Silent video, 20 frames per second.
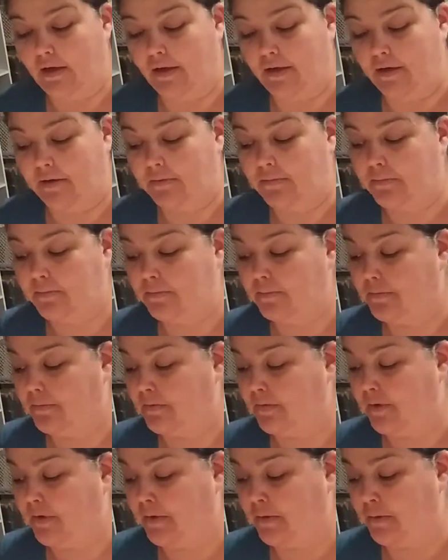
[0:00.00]
I don't
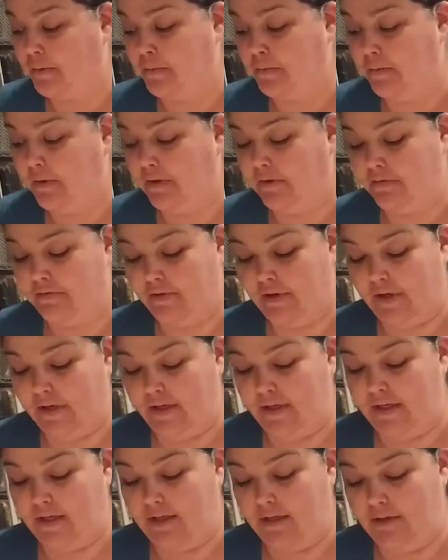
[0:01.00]
know if I
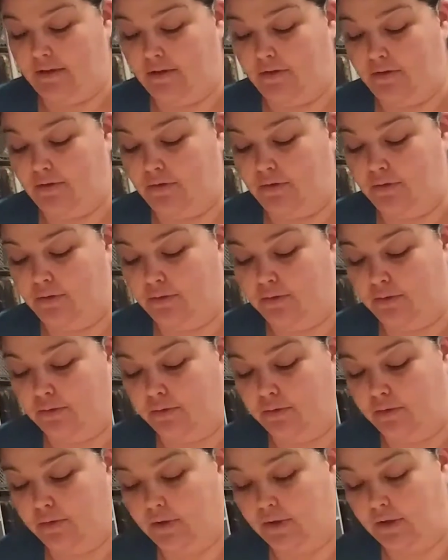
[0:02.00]
need
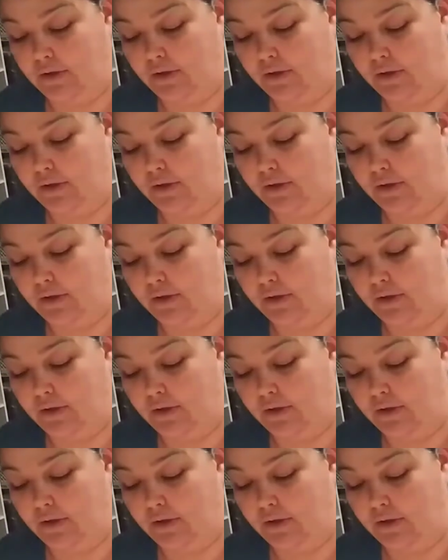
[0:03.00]
to